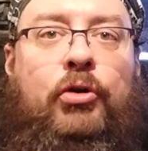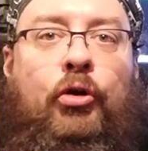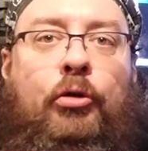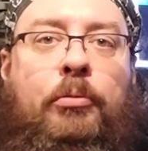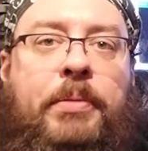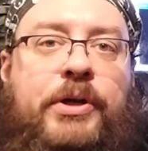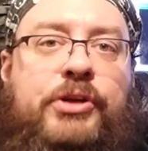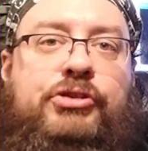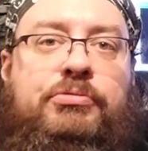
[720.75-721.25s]
a
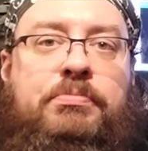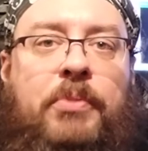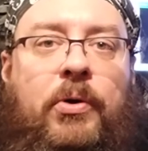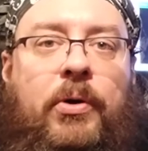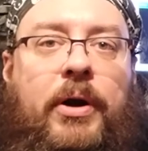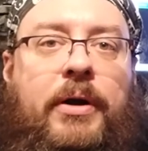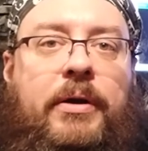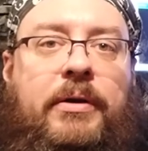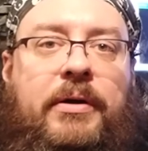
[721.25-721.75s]
whole bunch
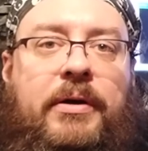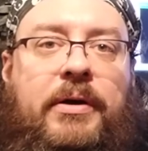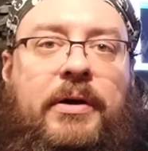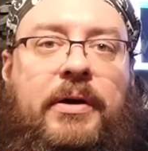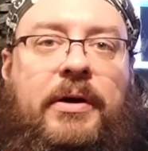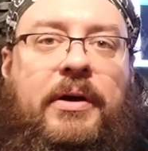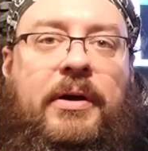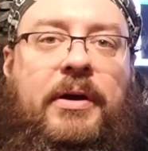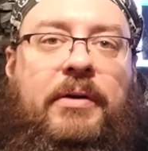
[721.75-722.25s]
more.
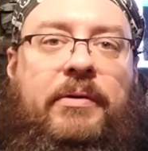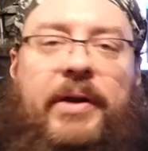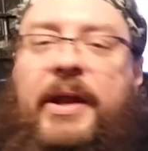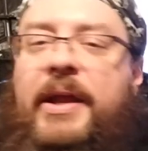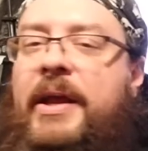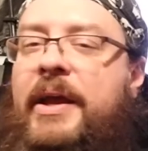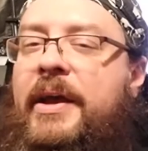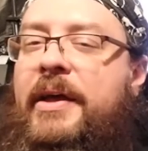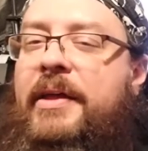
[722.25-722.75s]

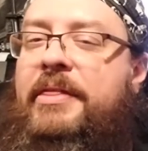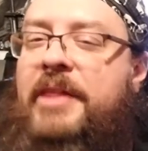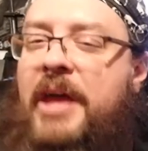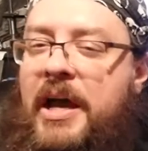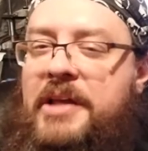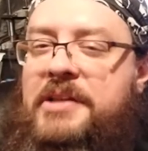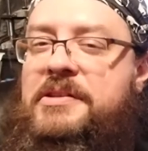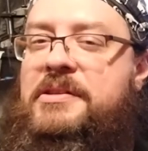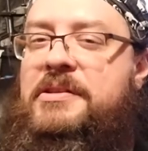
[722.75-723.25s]
Right?
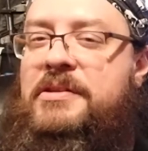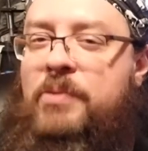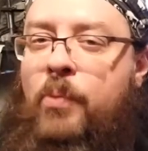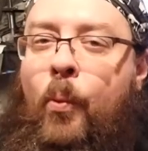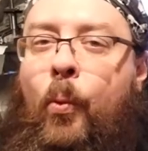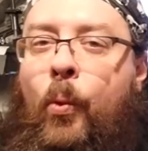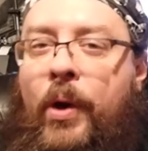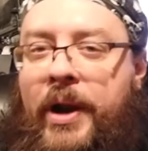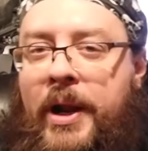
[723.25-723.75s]
That's
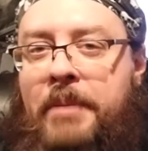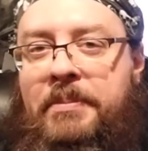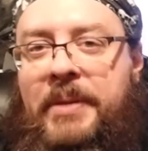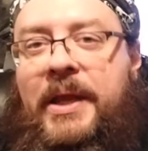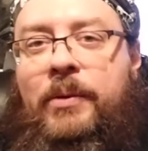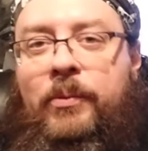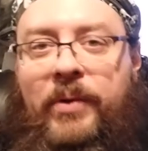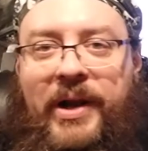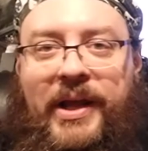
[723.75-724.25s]
what I
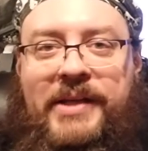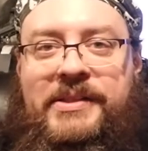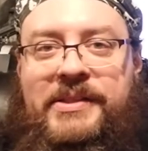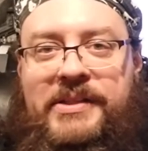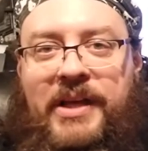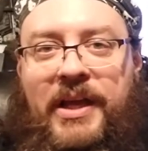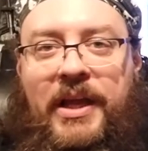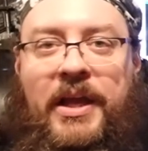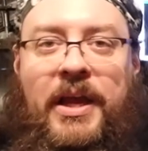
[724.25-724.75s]
mean when I
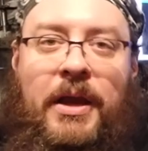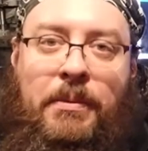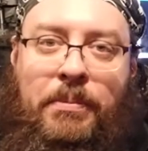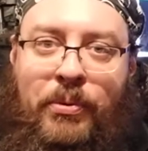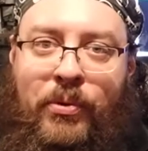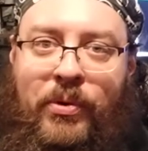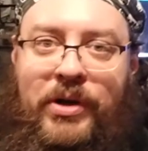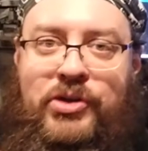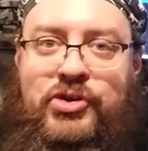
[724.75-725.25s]
say
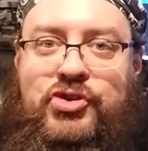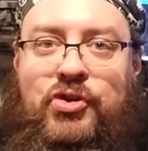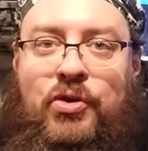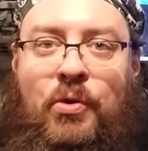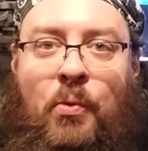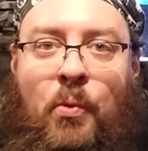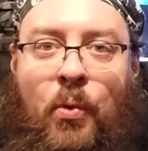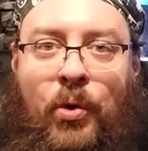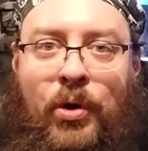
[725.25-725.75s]
print
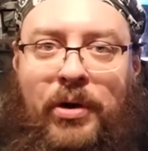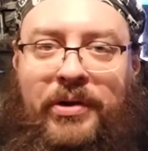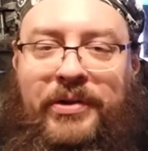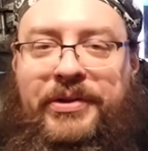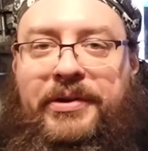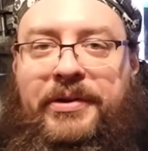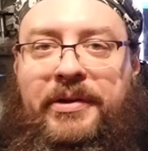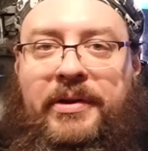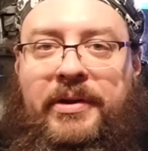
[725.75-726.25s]
your
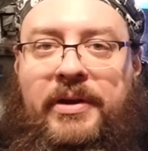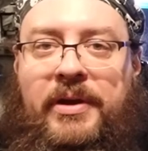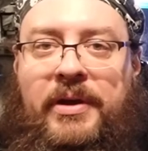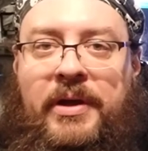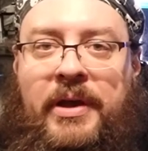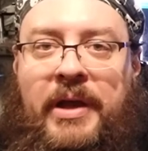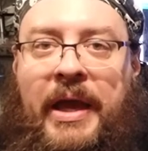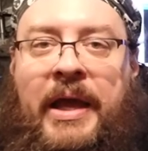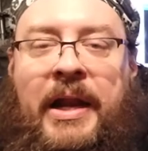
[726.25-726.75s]
world.
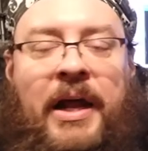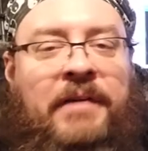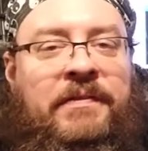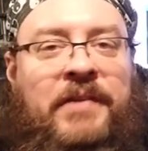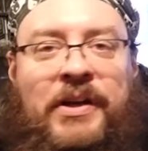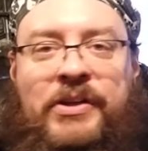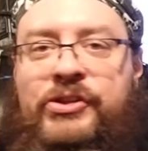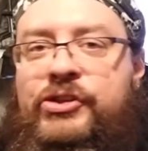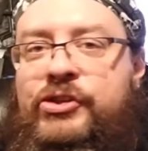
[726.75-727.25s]
And
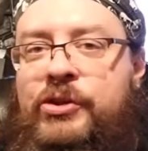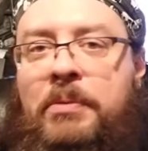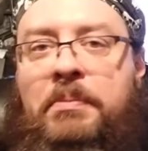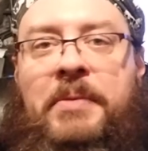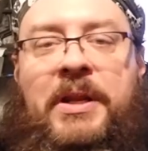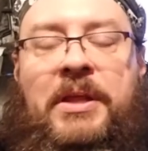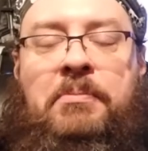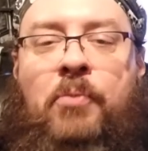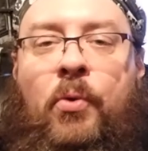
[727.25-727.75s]
I've got so
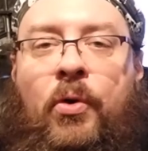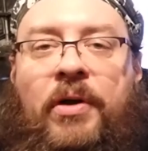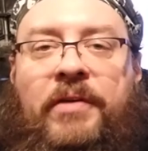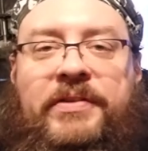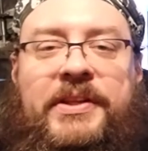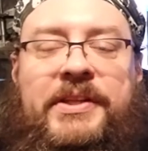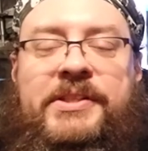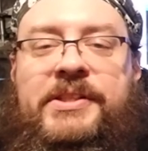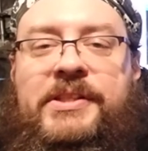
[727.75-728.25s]
many more
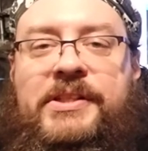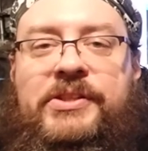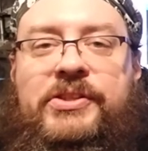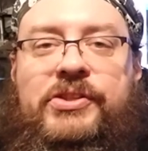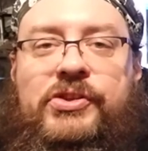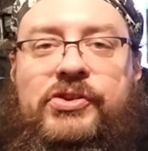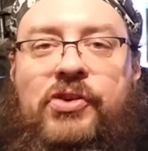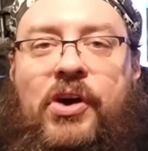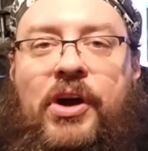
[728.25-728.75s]
of these things
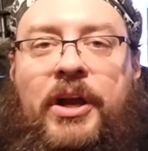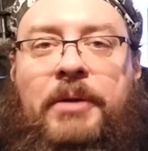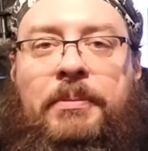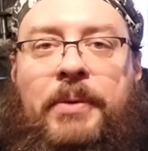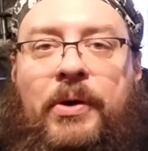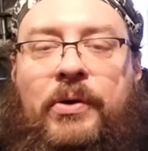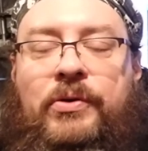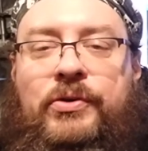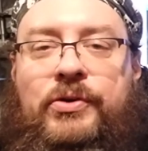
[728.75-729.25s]
to talk
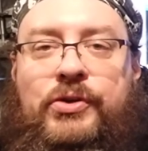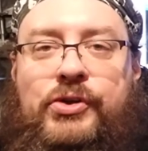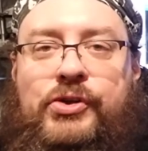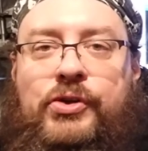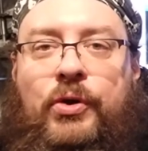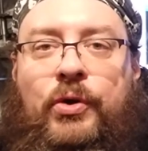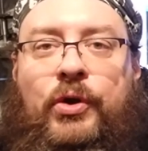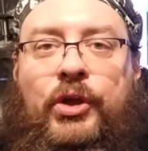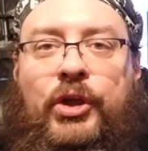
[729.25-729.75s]
about and to
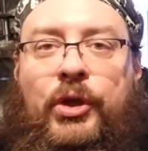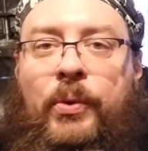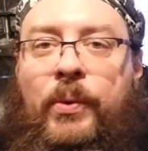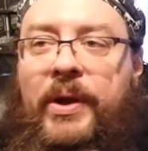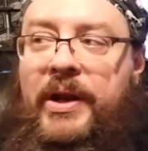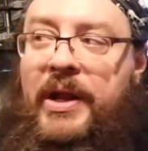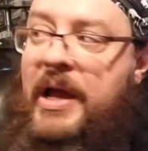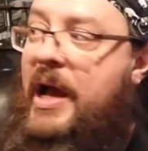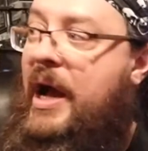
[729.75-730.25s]
show
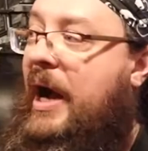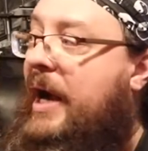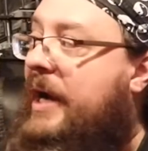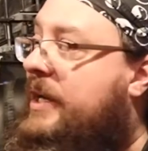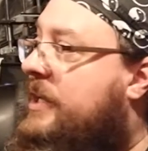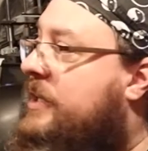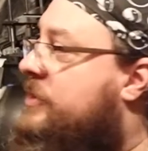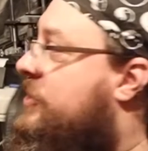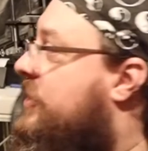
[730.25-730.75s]
you, and
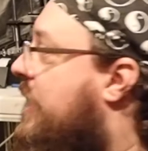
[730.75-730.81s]
ideas